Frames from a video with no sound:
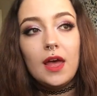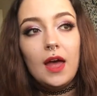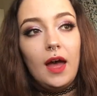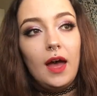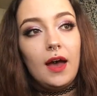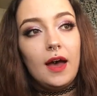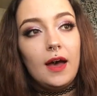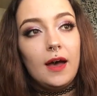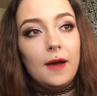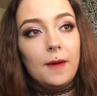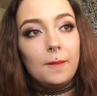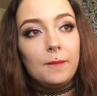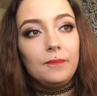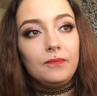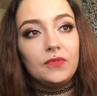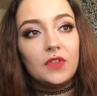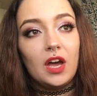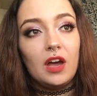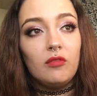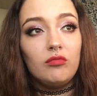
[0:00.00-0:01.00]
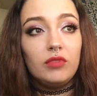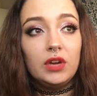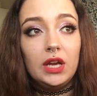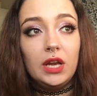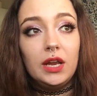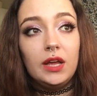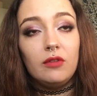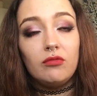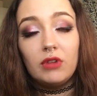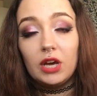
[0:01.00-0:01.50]
I
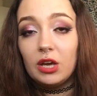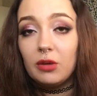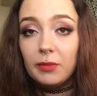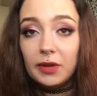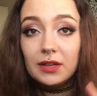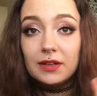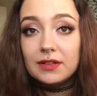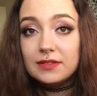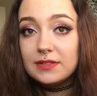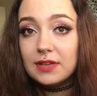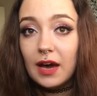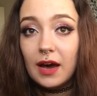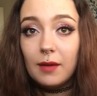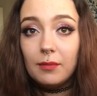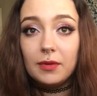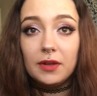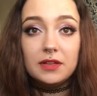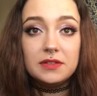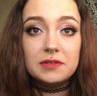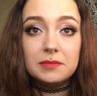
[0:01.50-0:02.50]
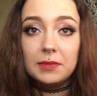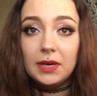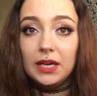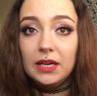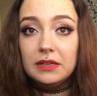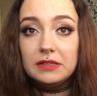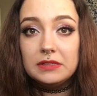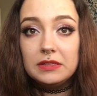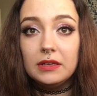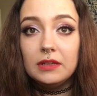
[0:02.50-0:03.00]
really recommend this app. It's
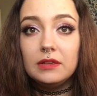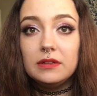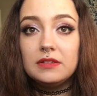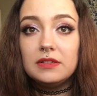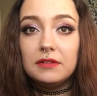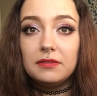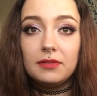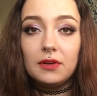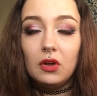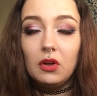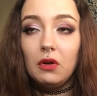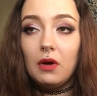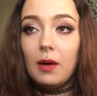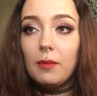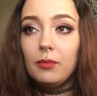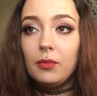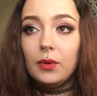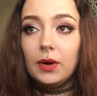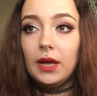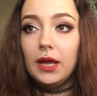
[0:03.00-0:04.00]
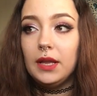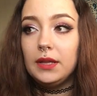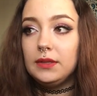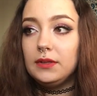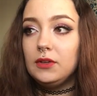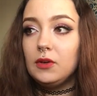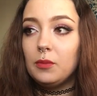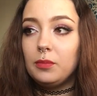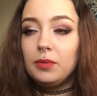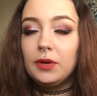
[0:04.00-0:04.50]
amazing to follow up with
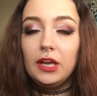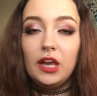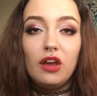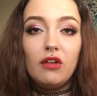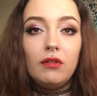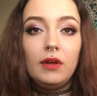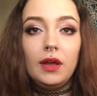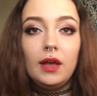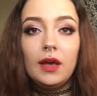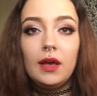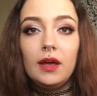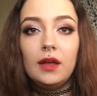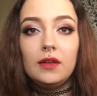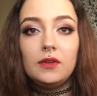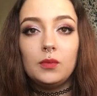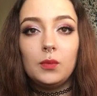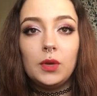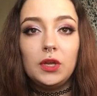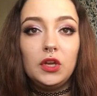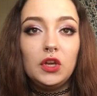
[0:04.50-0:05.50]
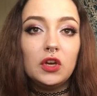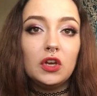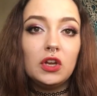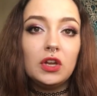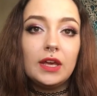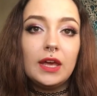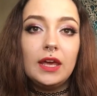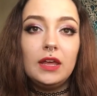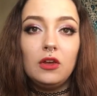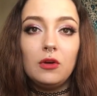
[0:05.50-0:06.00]
your period, when you're going to
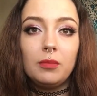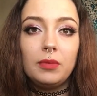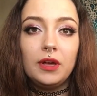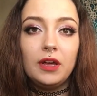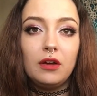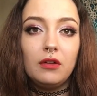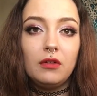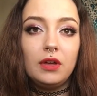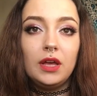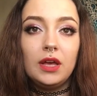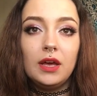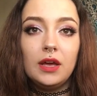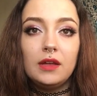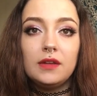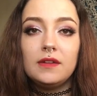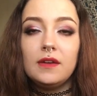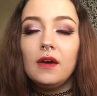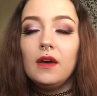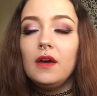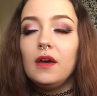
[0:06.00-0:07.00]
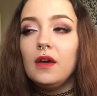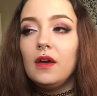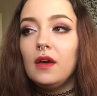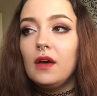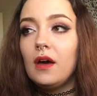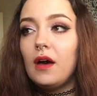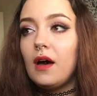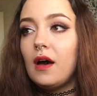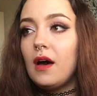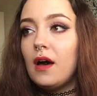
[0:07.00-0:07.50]
get your period,
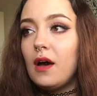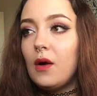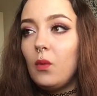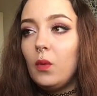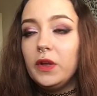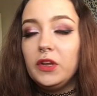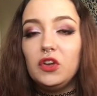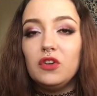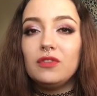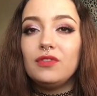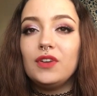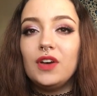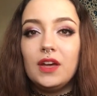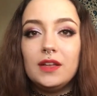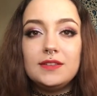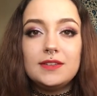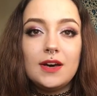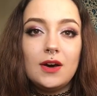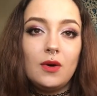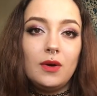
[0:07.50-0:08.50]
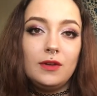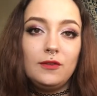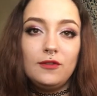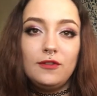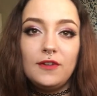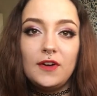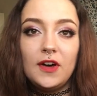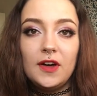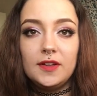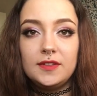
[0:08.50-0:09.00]
when you're fertile and
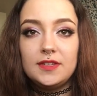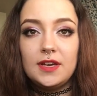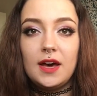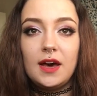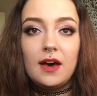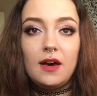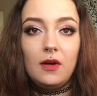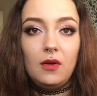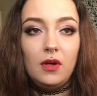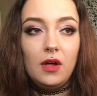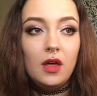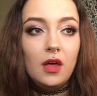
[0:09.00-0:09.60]
infertile.